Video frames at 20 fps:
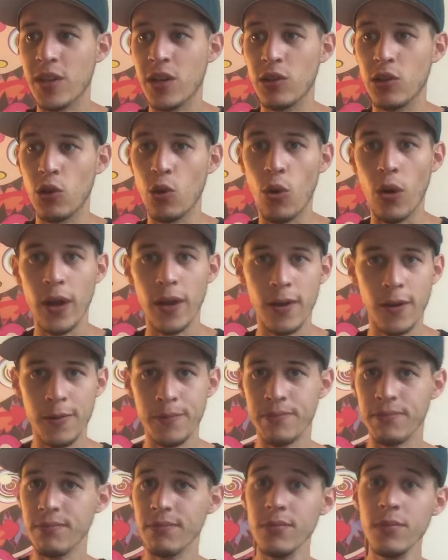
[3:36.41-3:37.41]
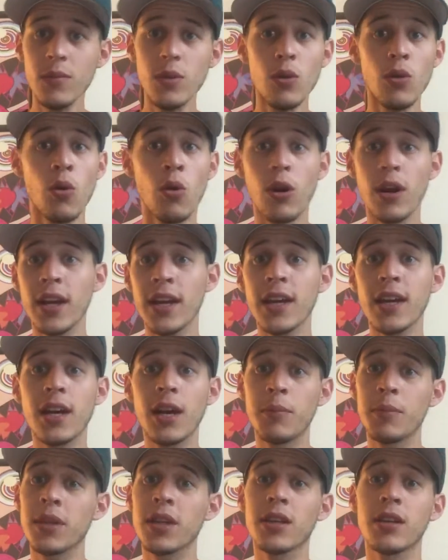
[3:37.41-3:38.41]
lawyer or
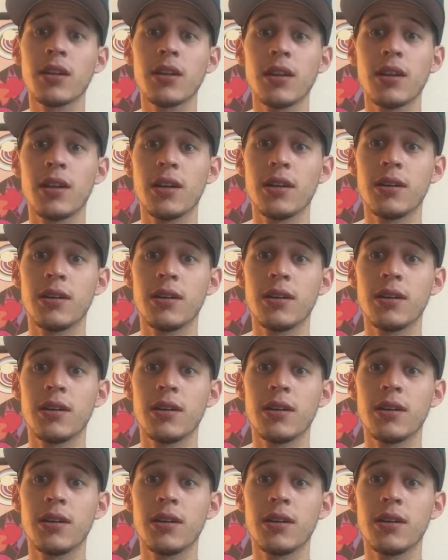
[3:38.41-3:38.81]
incoming